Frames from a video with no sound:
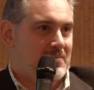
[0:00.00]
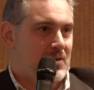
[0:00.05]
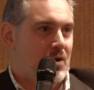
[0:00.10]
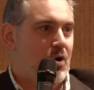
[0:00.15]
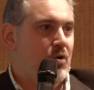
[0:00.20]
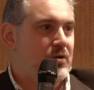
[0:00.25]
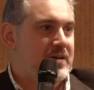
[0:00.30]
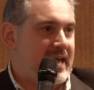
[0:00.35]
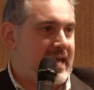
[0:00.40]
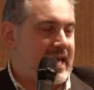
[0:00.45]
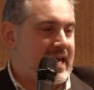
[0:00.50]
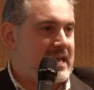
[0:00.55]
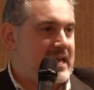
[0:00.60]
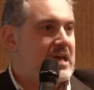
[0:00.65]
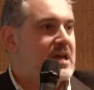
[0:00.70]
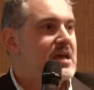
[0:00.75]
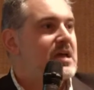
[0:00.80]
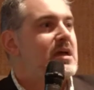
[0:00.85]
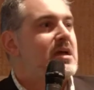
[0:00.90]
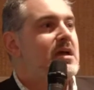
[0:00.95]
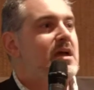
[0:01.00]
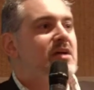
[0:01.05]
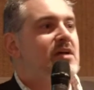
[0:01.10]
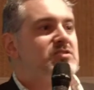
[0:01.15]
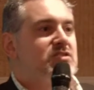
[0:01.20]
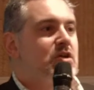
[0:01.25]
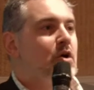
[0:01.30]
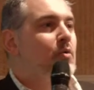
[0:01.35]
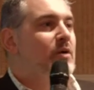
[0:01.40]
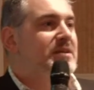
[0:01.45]
Okay? And
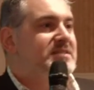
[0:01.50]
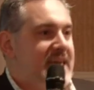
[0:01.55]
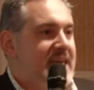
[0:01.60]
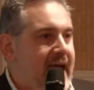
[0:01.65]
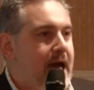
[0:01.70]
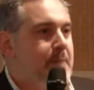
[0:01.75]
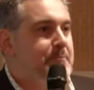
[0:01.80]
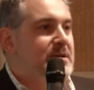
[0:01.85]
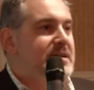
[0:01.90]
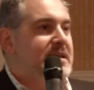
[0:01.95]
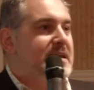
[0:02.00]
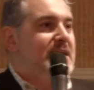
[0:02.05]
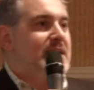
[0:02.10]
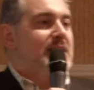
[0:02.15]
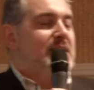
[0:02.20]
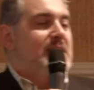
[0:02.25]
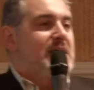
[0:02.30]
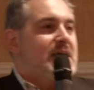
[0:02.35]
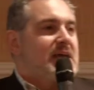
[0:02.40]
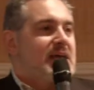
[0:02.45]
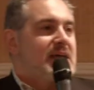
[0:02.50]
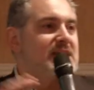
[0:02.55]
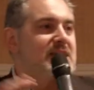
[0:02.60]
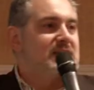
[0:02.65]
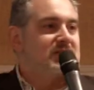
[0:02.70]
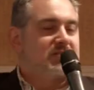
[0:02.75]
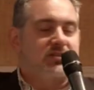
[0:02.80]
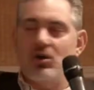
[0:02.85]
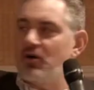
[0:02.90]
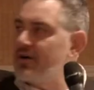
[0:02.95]
so what's happening
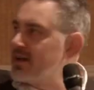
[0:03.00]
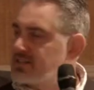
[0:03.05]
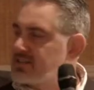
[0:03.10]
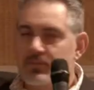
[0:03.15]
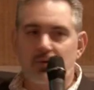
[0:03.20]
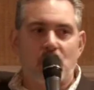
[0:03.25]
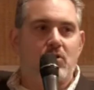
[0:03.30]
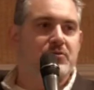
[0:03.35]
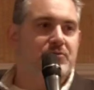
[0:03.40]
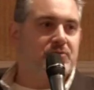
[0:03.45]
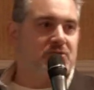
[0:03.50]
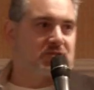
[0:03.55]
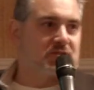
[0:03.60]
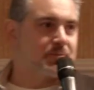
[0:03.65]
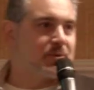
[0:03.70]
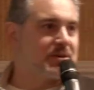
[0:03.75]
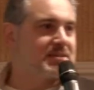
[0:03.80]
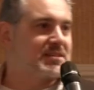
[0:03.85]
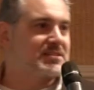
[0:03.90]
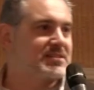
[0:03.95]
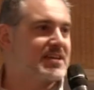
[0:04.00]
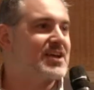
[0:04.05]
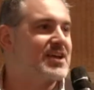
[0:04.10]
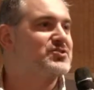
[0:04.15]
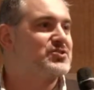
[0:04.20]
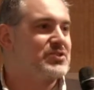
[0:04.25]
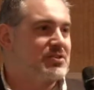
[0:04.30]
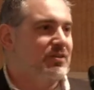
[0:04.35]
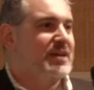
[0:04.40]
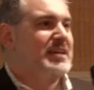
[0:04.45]
is I'm going through this
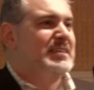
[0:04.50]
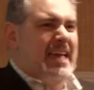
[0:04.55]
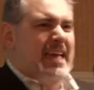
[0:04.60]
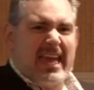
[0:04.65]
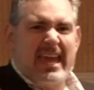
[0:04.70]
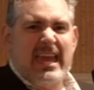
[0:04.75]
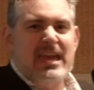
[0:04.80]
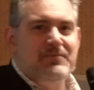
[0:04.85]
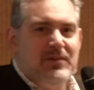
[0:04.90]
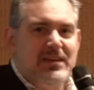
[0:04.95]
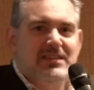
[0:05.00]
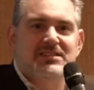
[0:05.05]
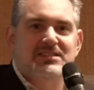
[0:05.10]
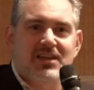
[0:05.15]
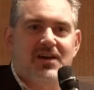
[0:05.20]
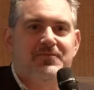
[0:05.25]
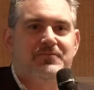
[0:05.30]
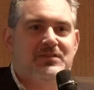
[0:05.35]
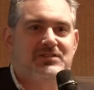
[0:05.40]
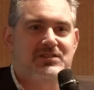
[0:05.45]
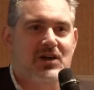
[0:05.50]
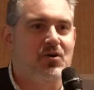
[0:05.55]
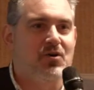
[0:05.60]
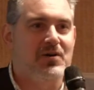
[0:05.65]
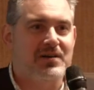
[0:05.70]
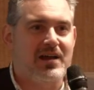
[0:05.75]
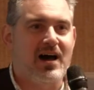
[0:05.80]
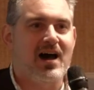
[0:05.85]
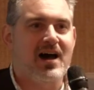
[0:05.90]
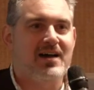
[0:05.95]
presentation, like the AV stuff is
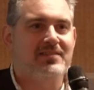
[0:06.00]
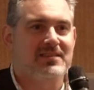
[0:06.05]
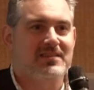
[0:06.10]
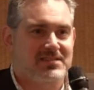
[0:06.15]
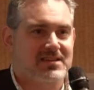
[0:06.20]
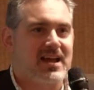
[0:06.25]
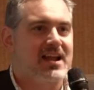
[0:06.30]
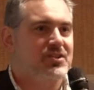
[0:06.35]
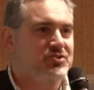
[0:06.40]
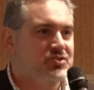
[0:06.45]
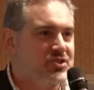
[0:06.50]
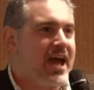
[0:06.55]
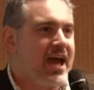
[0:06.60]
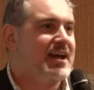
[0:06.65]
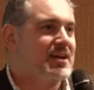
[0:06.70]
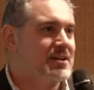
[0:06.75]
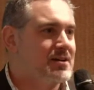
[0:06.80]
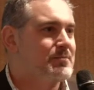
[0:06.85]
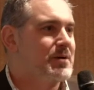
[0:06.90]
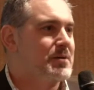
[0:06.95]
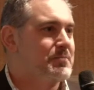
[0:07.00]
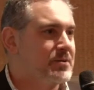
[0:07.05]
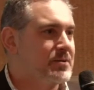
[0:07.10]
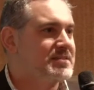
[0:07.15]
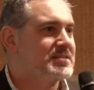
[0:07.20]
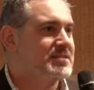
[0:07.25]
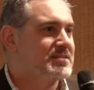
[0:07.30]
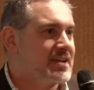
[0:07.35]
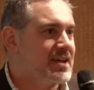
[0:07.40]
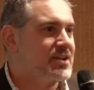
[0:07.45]
going on that's kind of jacking up my
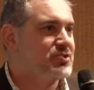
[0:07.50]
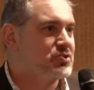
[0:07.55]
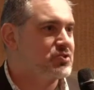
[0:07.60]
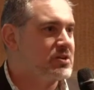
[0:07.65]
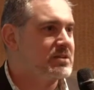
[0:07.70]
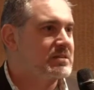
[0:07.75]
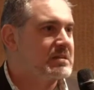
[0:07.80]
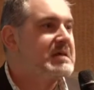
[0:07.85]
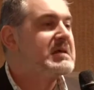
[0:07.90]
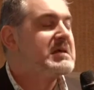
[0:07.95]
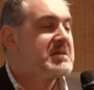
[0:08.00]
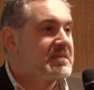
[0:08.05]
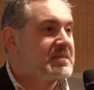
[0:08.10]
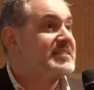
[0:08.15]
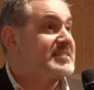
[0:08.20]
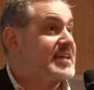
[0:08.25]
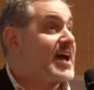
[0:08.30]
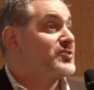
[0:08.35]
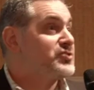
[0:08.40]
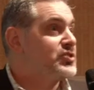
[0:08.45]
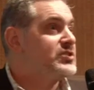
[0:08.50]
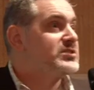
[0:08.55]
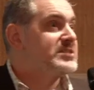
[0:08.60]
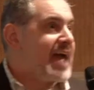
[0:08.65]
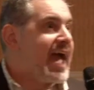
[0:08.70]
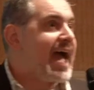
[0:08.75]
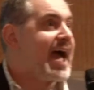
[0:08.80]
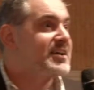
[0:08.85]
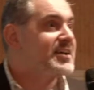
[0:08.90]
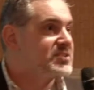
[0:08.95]
presentation. That's actually
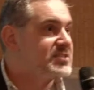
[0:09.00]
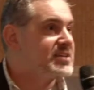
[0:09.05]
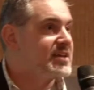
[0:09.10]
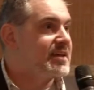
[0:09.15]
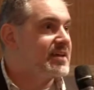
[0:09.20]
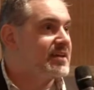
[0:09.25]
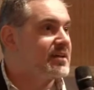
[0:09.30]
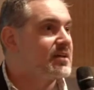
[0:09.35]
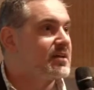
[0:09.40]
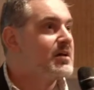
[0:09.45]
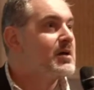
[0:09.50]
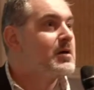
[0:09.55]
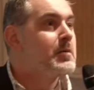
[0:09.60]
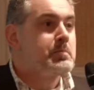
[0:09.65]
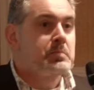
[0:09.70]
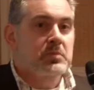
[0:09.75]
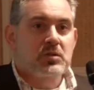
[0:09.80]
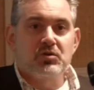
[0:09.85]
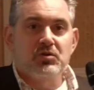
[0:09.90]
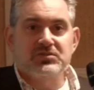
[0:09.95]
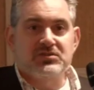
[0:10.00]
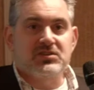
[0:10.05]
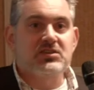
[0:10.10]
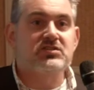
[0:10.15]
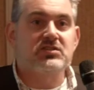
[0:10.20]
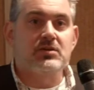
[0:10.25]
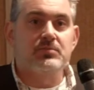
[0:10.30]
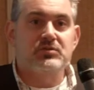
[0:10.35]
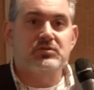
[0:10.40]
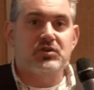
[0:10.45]
taxing your
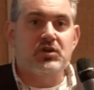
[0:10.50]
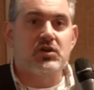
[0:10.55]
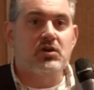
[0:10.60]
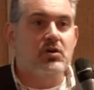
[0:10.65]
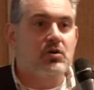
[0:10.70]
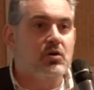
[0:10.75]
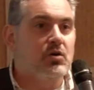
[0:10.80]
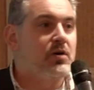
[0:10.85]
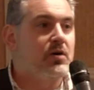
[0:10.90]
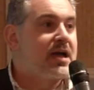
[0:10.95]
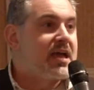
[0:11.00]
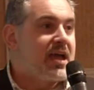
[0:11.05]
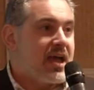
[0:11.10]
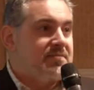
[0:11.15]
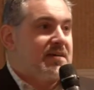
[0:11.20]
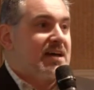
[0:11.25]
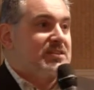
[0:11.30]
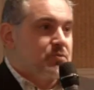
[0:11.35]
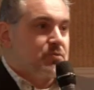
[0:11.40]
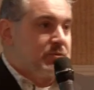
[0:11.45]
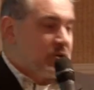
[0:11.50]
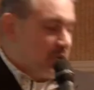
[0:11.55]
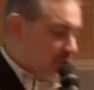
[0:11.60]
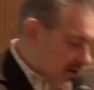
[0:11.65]
system two, and that's when you